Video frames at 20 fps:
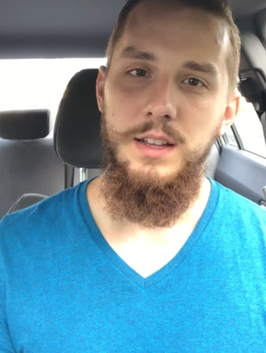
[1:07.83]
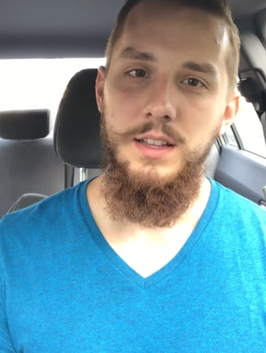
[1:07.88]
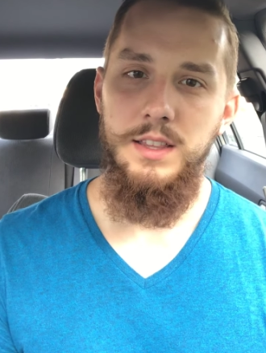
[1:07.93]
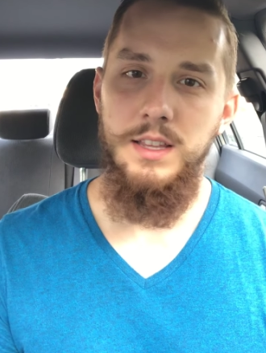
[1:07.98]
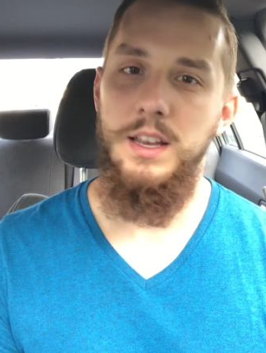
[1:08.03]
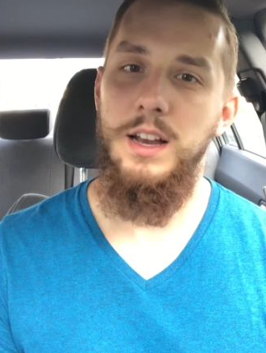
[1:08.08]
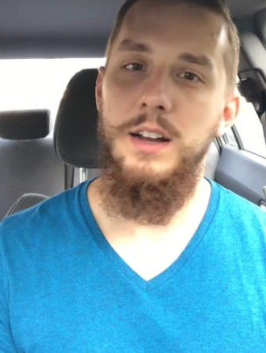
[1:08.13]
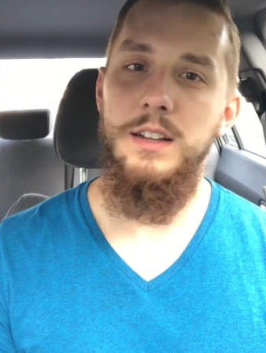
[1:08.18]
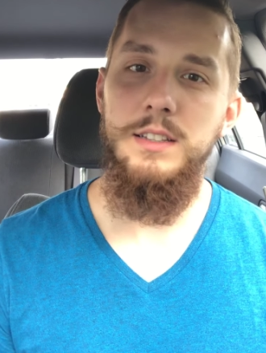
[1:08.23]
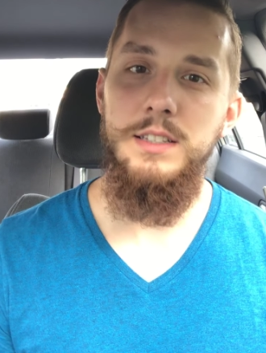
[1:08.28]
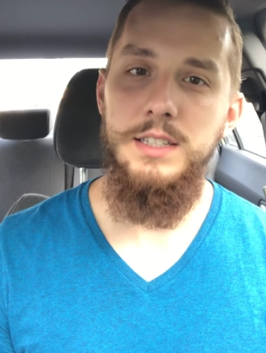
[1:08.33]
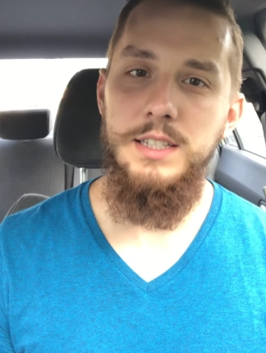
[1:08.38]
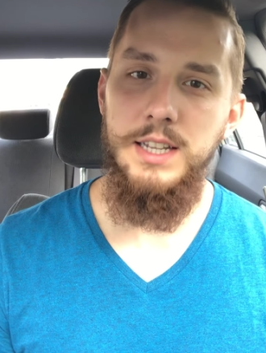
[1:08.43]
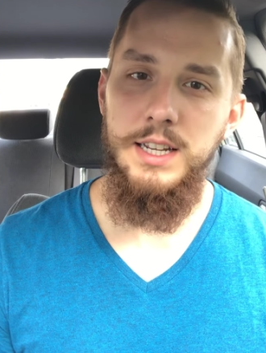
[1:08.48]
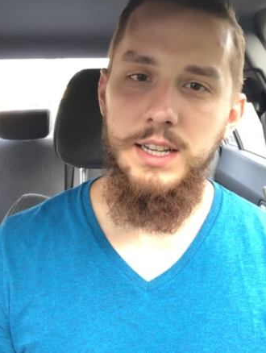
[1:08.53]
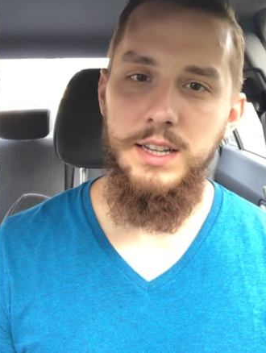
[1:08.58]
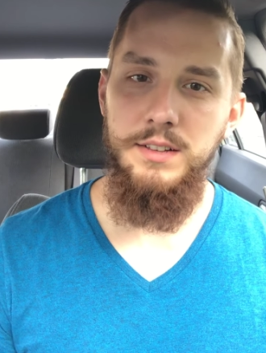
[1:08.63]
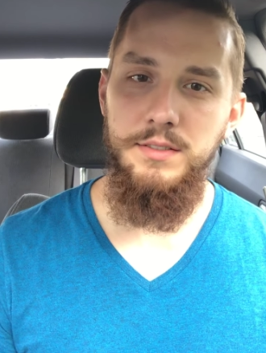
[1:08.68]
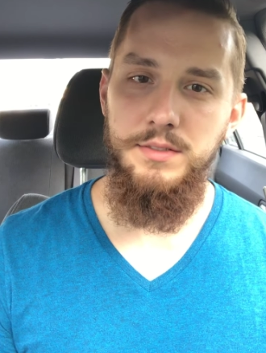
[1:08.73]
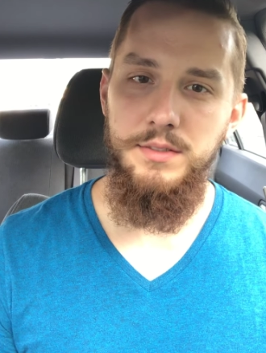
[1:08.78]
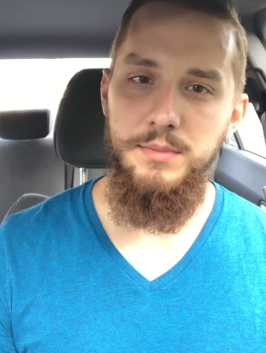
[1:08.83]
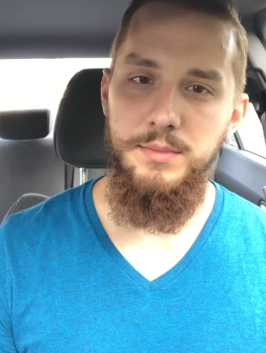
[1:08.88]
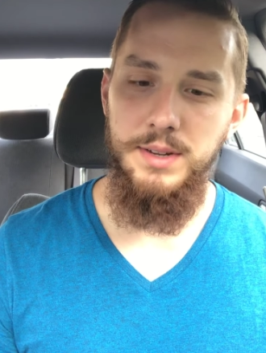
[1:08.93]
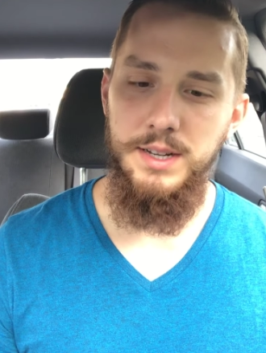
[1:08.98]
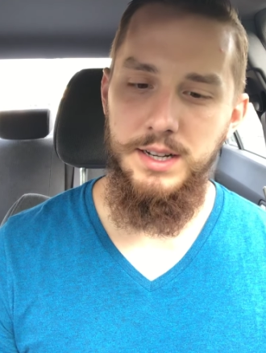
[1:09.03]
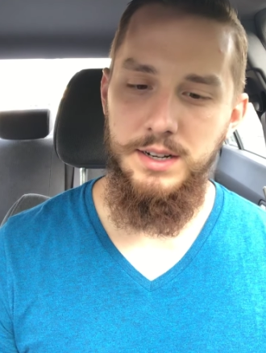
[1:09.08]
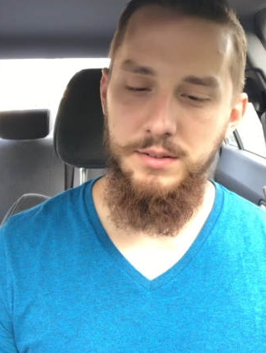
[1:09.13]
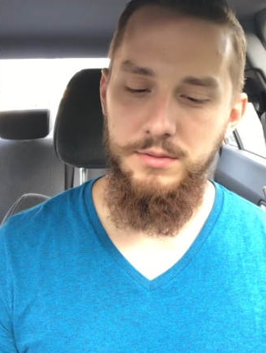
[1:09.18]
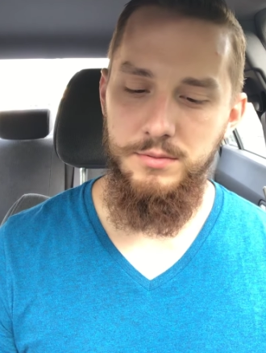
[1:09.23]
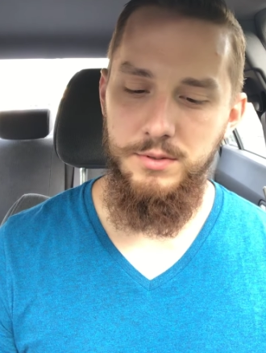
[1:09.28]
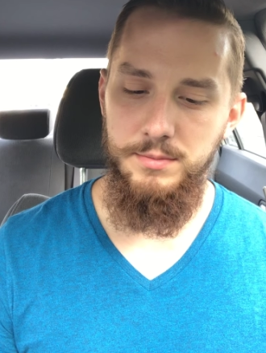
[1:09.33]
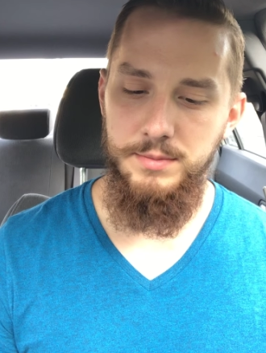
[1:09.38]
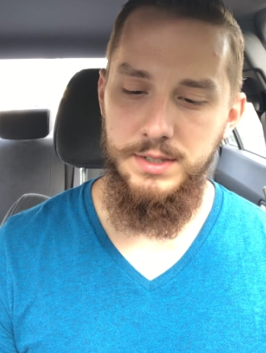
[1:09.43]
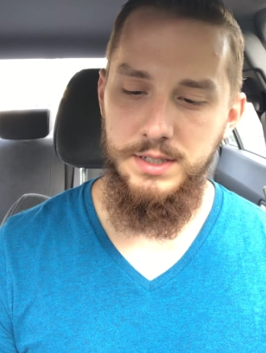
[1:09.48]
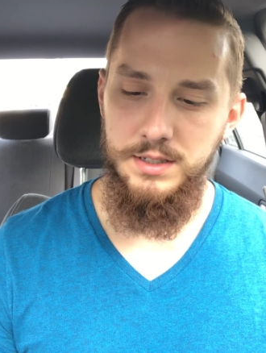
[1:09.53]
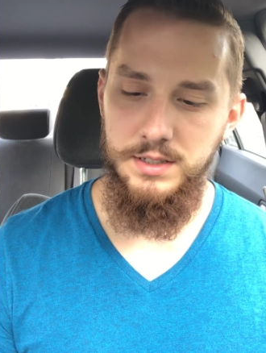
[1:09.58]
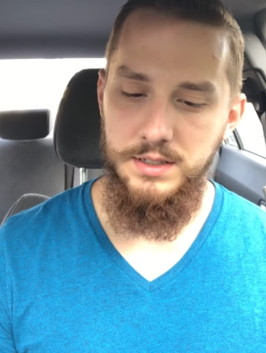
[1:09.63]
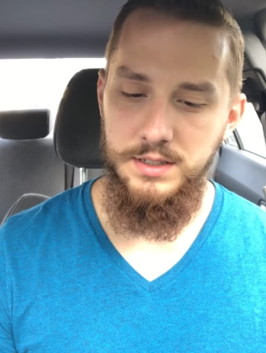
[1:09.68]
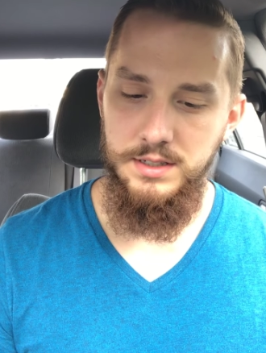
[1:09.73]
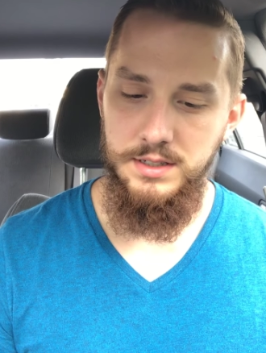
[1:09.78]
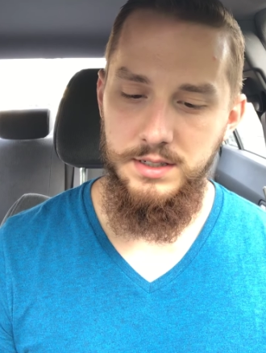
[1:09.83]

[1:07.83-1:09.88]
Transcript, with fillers: The unsaved man or woman